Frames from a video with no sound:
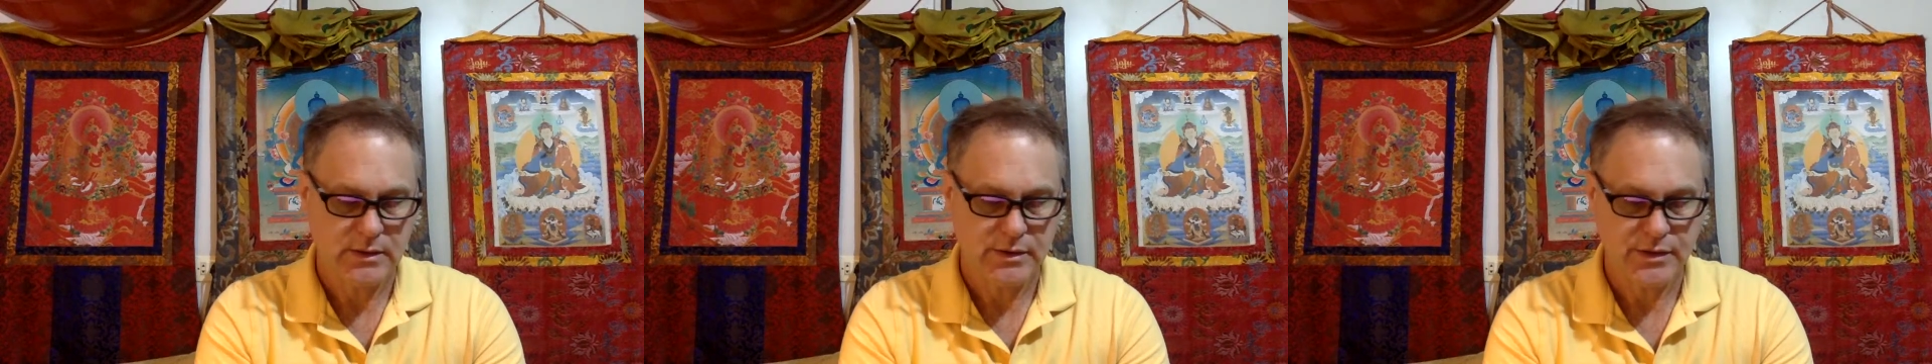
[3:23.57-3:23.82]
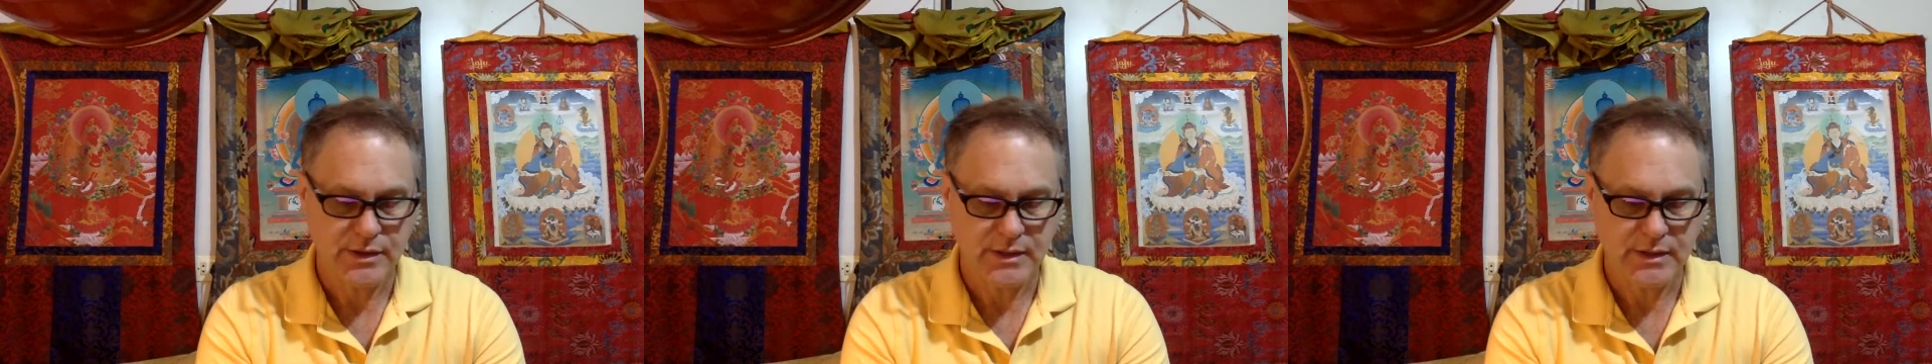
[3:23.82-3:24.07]

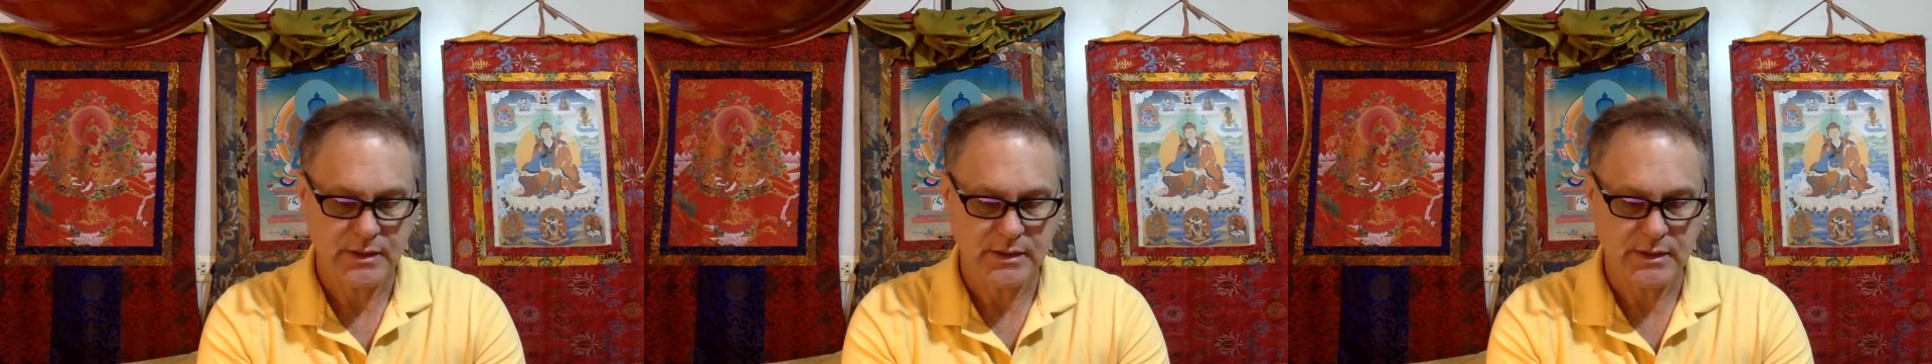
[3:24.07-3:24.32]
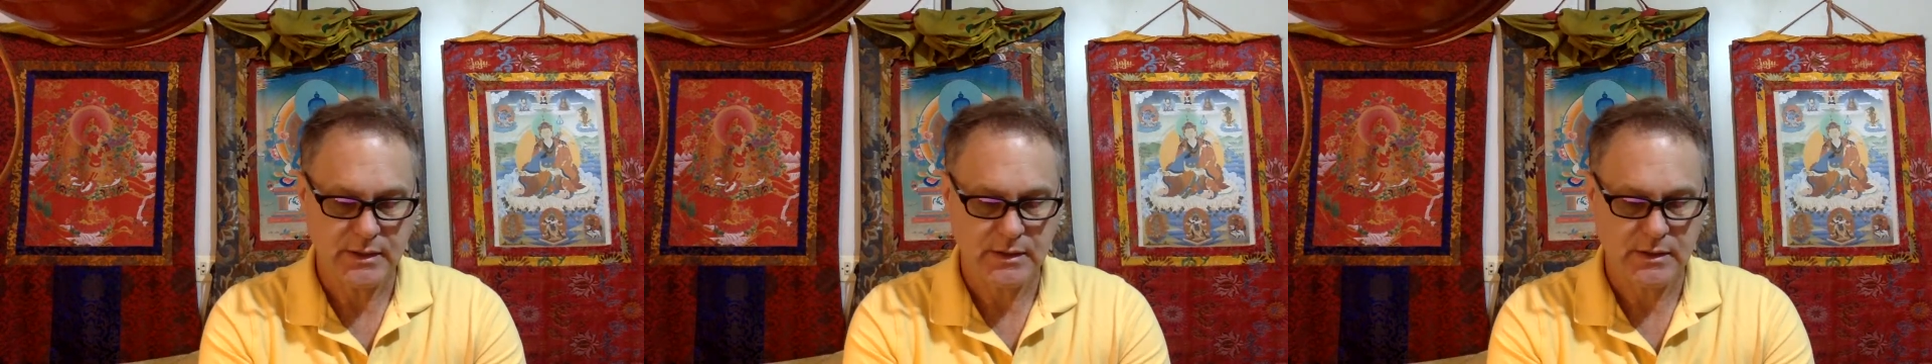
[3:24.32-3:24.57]

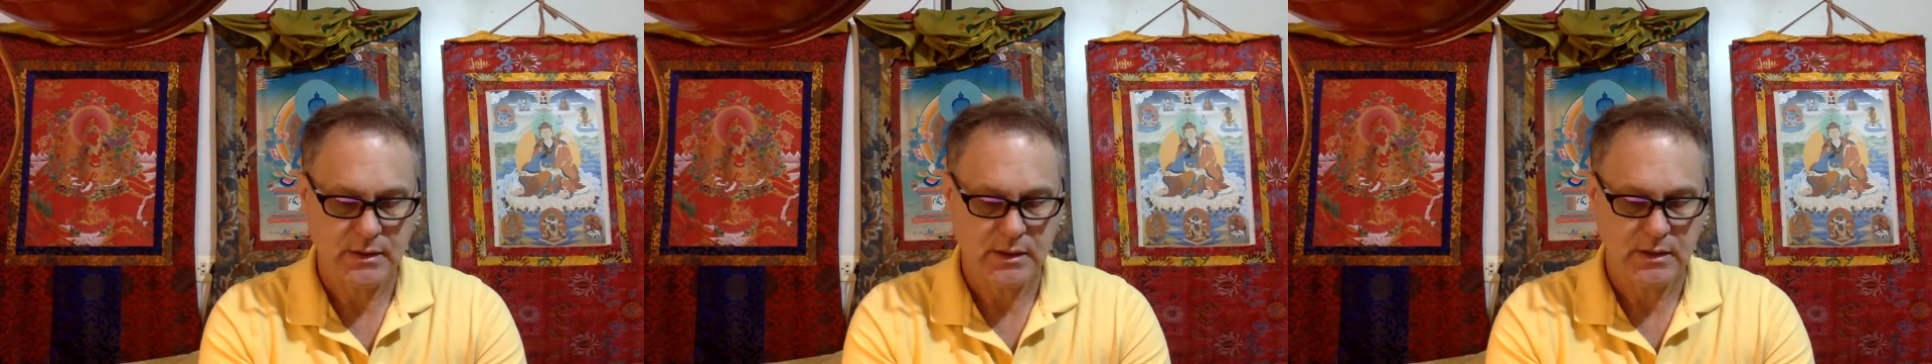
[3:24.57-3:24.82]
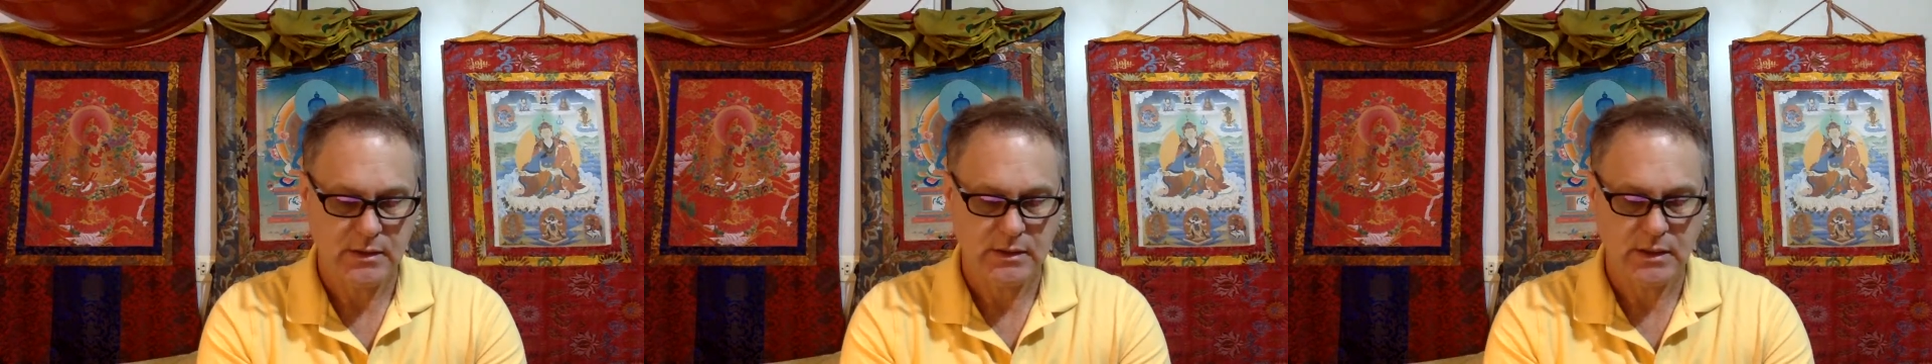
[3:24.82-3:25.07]
Jesus,
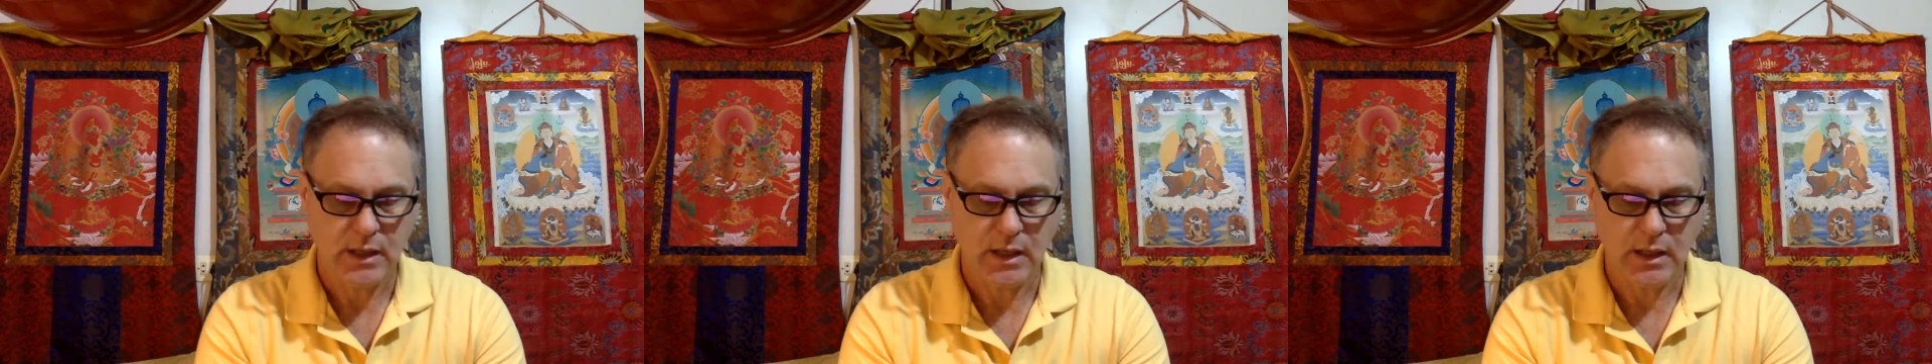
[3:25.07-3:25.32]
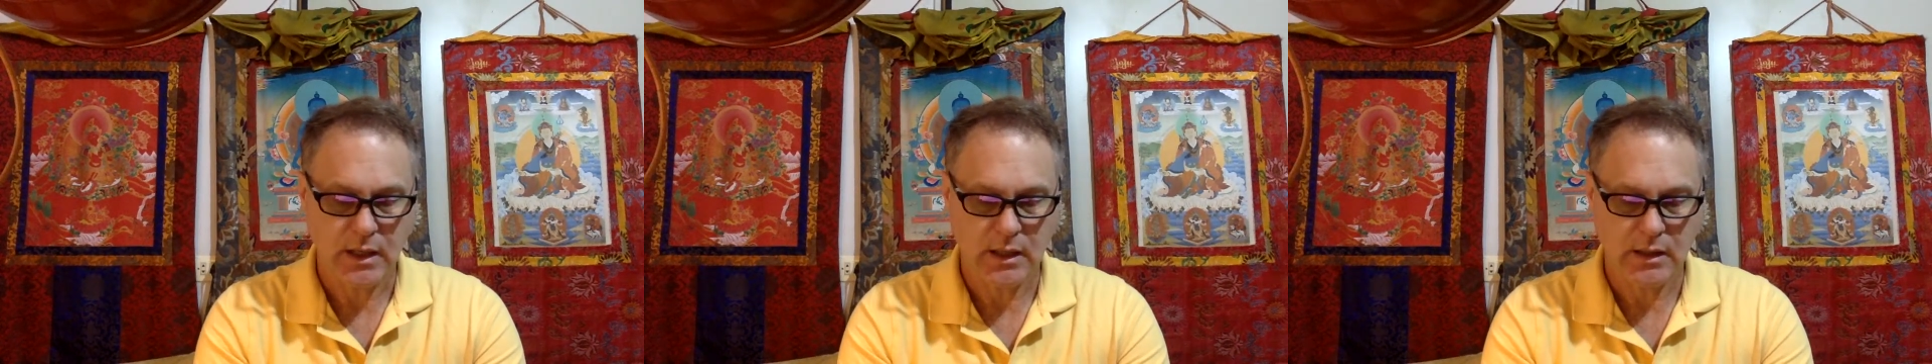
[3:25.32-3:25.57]

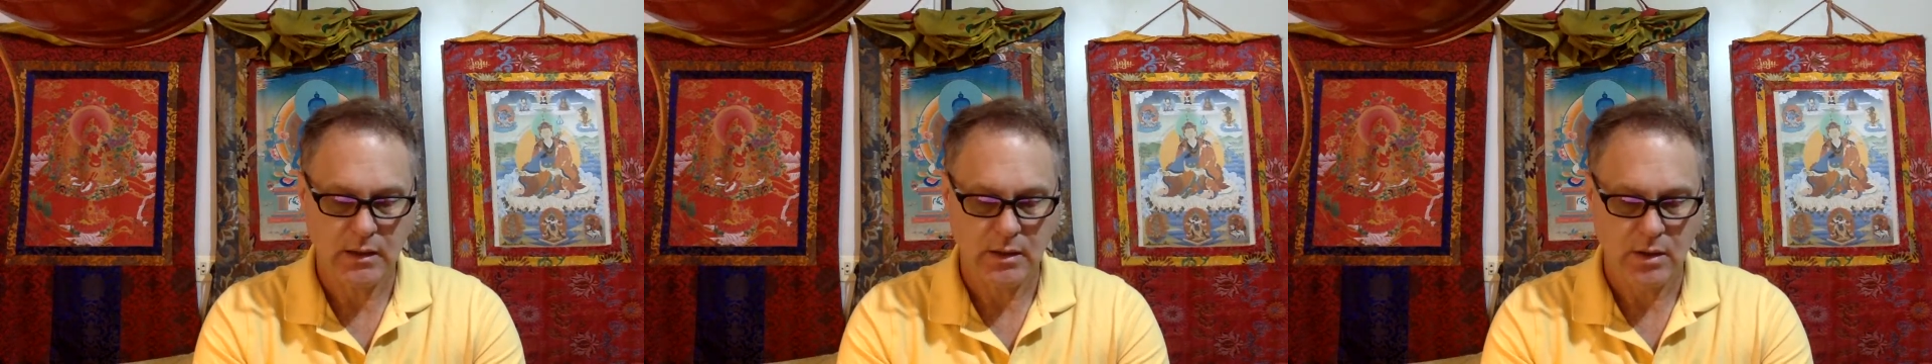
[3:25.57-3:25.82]
Tara,